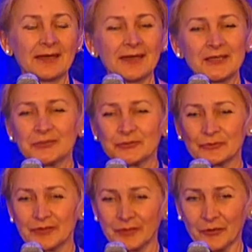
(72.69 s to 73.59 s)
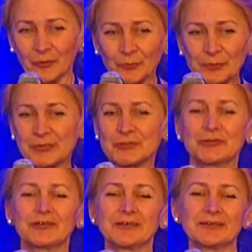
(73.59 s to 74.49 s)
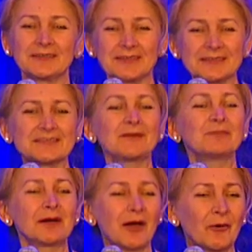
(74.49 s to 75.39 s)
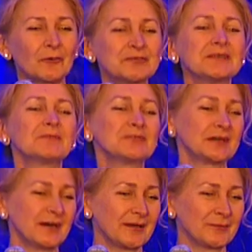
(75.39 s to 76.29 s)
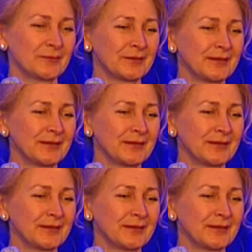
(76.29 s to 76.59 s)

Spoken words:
add to a whole picture, and then somehow, sometime,